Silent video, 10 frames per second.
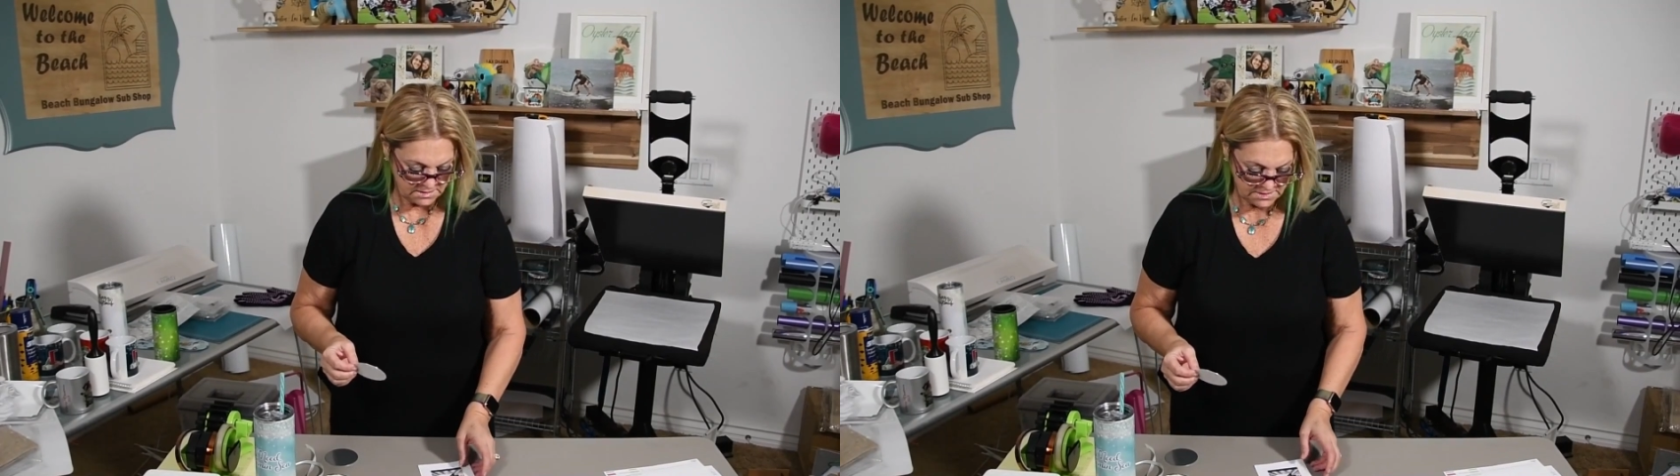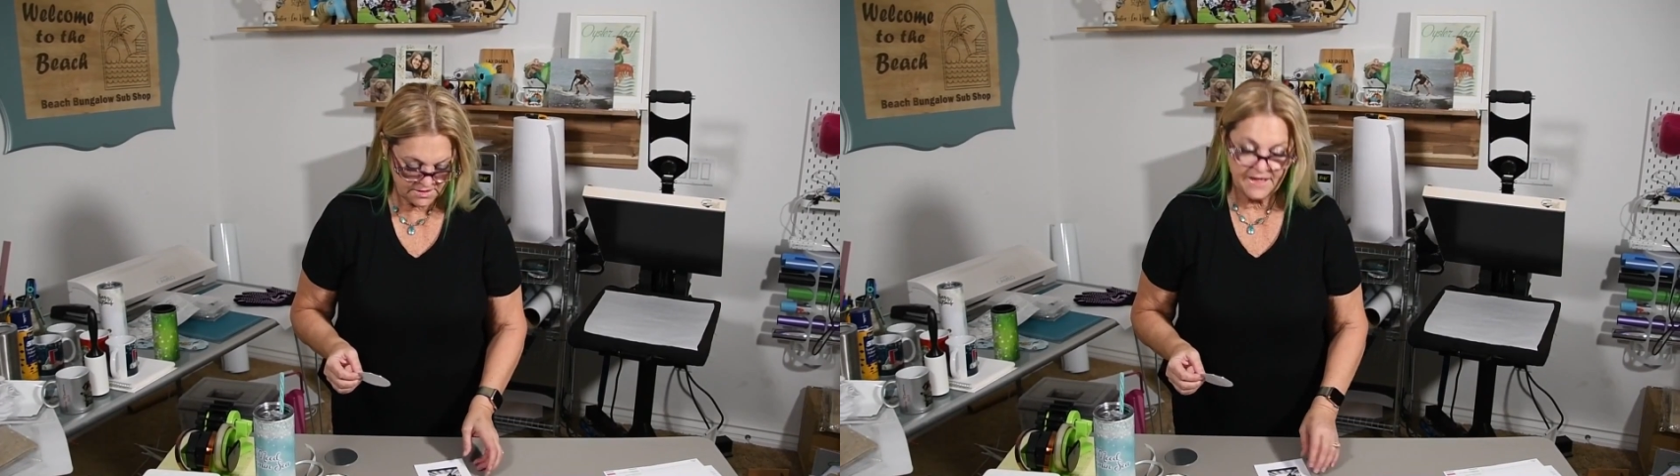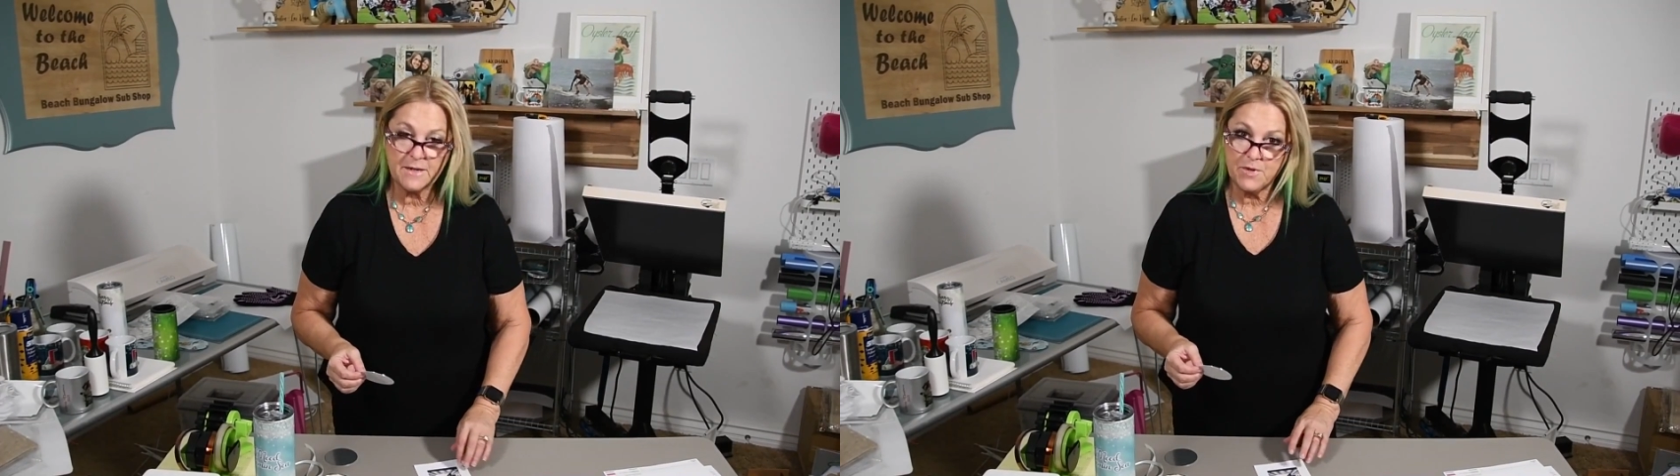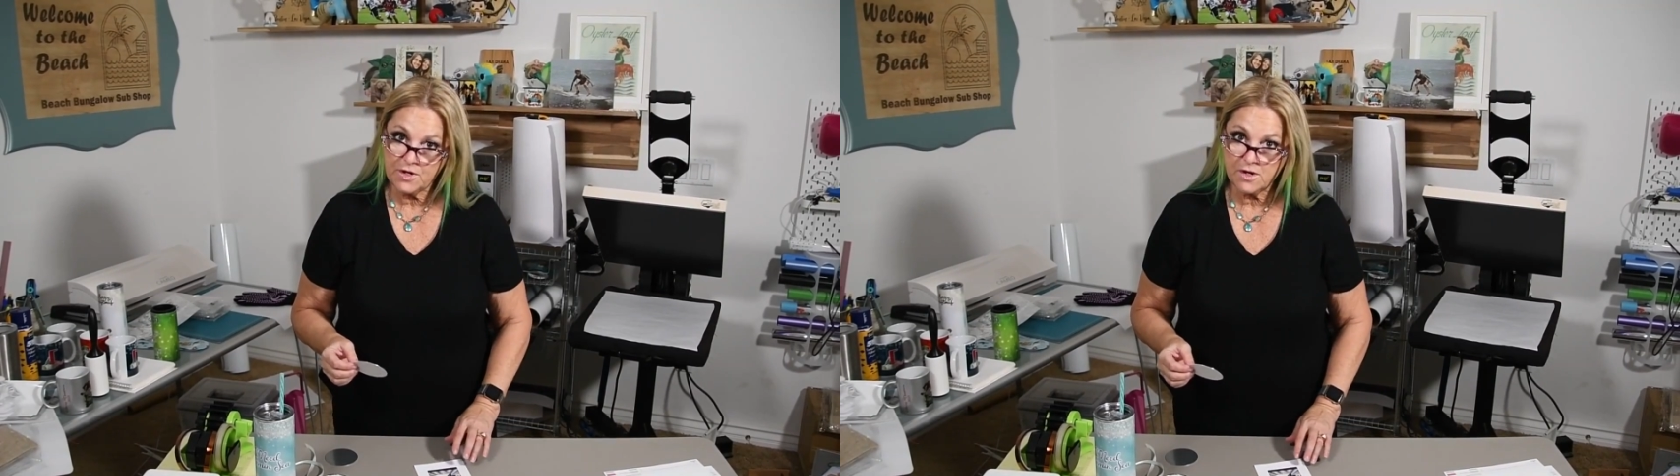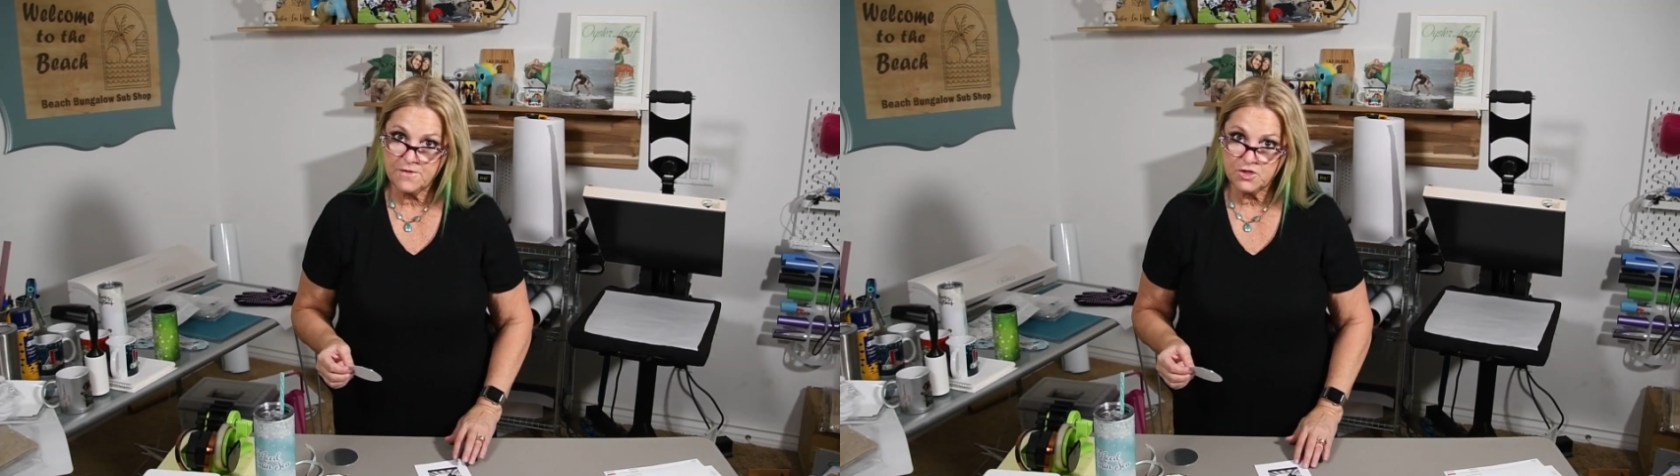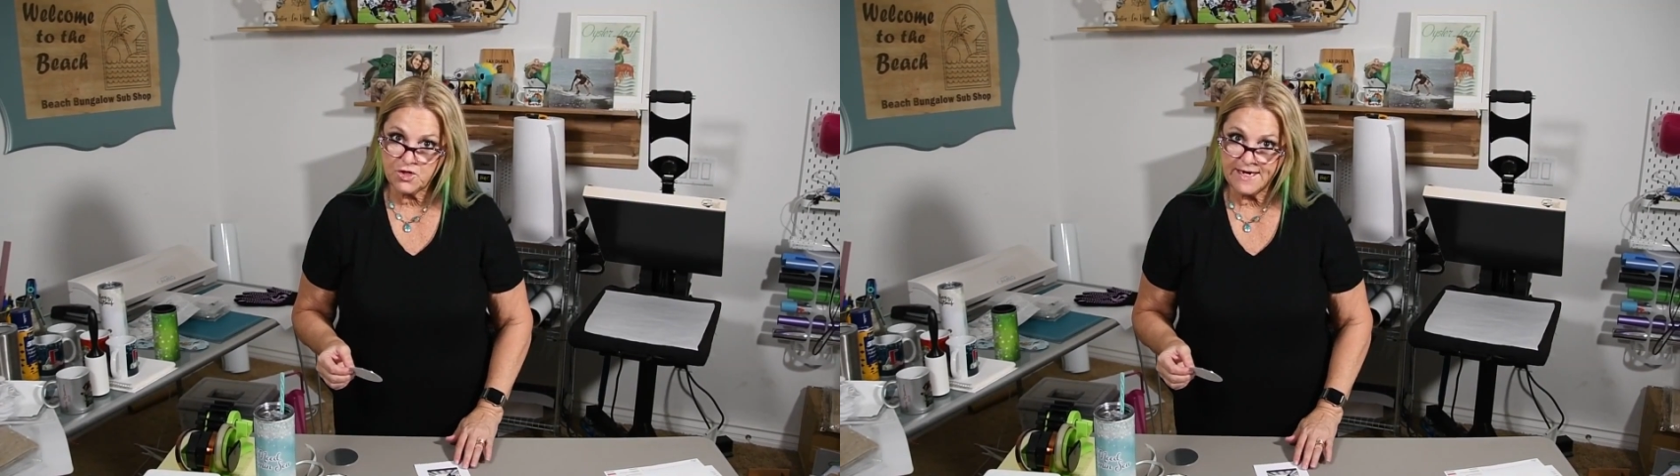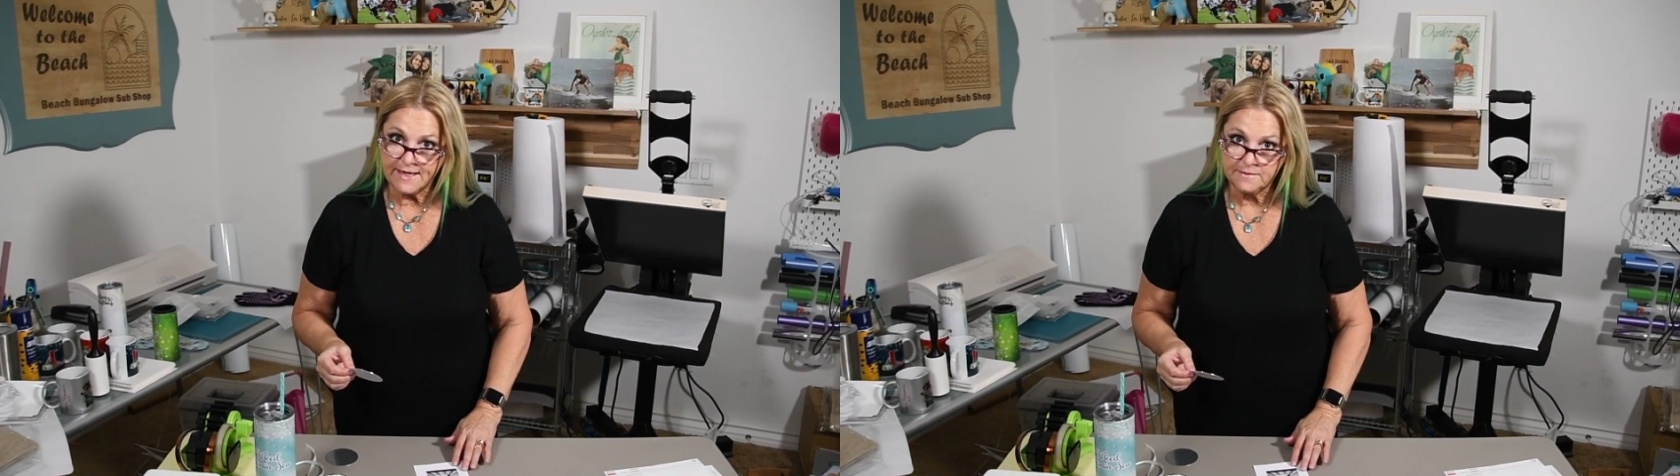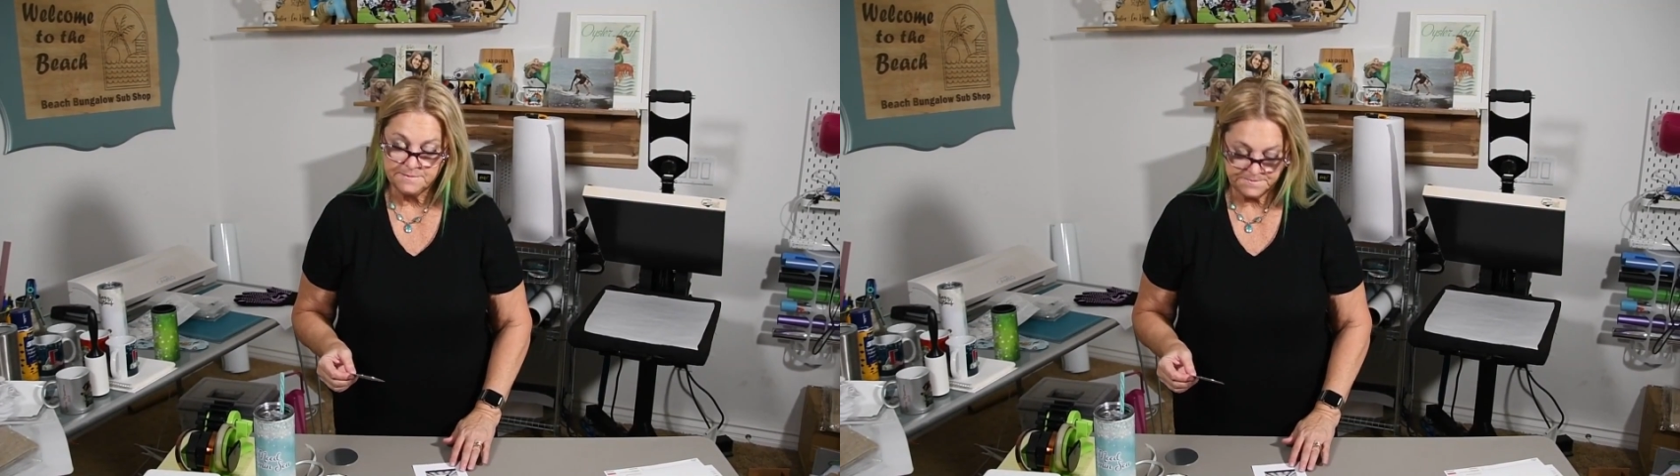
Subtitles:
so they can put it on their tree.